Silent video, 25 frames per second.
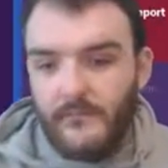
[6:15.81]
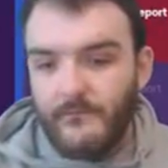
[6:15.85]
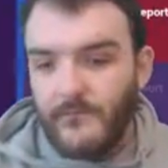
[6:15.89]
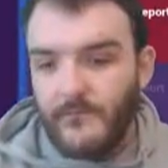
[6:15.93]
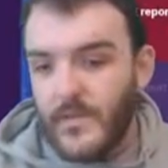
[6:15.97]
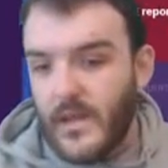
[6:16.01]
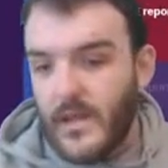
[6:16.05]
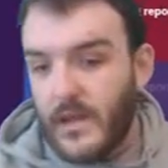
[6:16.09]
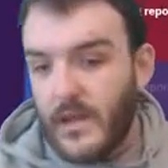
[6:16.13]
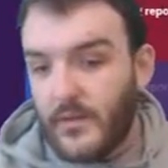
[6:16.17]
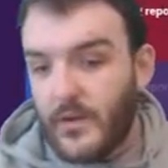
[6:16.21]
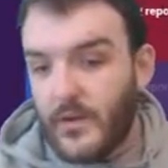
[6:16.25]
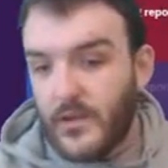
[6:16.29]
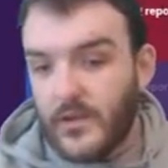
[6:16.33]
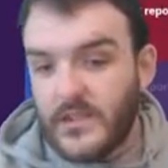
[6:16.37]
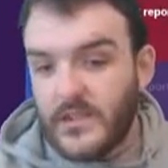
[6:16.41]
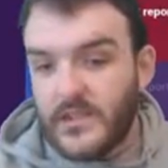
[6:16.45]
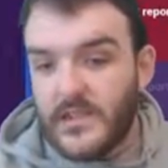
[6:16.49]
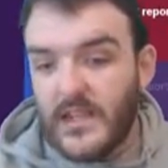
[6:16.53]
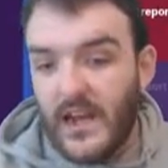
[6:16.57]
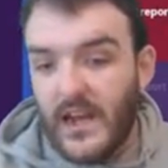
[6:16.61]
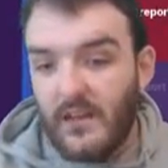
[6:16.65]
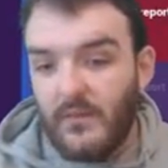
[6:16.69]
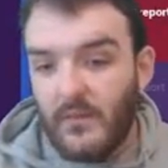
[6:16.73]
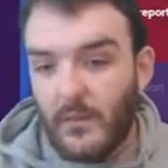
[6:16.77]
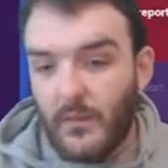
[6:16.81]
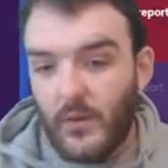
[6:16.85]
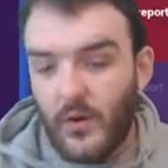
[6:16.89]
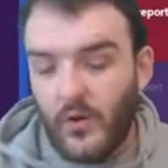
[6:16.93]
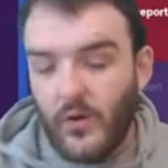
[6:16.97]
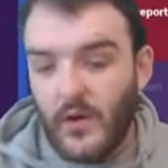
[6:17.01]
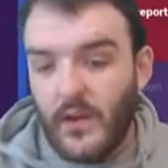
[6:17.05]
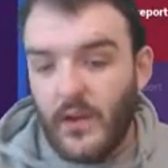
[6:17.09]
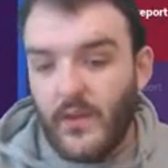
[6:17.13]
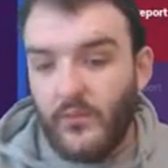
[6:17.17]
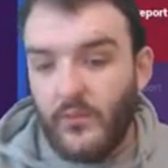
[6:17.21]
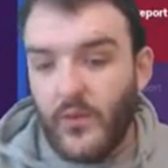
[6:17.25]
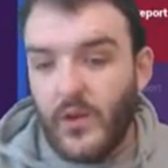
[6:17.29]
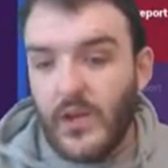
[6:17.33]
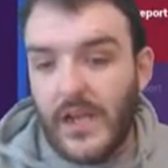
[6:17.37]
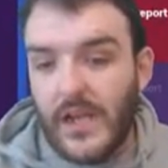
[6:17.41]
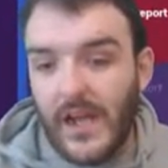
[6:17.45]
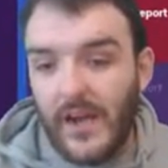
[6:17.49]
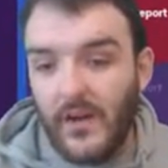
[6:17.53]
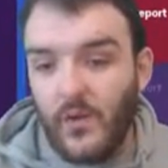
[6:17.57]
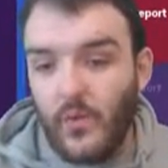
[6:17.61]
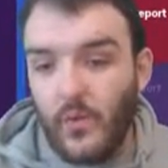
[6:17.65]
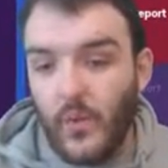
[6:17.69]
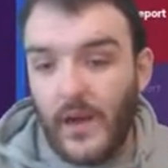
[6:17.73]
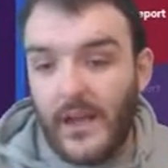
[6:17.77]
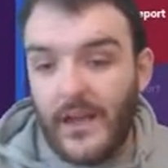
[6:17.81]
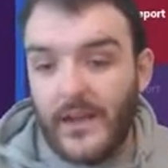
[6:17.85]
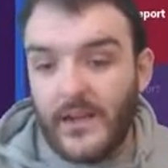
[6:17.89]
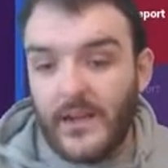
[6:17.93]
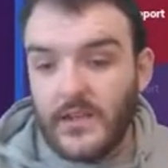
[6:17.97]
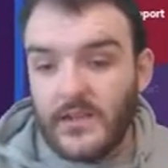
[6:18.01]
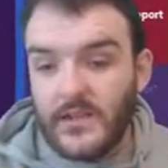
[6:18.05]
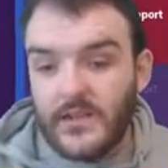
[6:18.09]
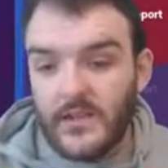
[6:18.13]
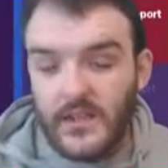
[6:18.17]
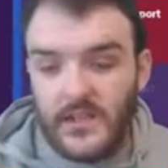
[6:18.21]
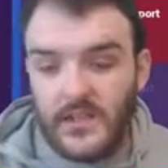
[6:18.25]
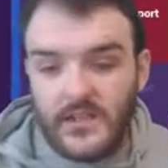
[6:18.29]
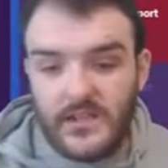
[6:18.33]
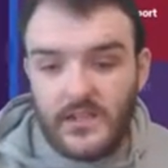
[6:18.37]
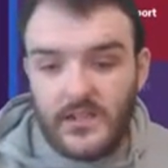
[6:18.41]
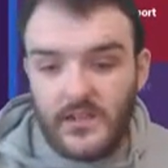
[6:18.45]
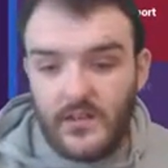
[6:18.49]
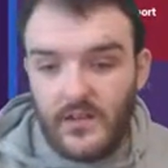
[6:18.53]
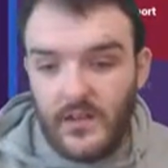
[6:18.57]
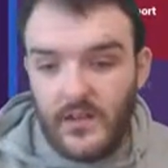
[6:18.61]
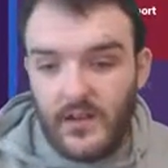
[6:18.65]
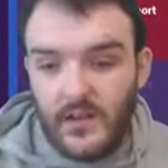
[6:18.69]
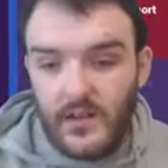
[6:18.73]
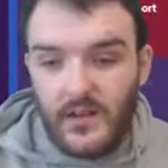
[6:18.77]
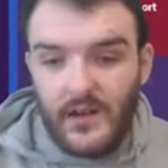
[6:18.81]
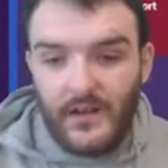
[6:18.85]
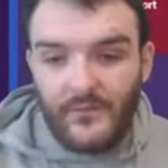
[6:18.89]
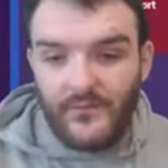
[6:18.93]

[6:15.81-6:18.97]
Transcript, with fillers: Yeah, because scout report, if we go weaknesses, I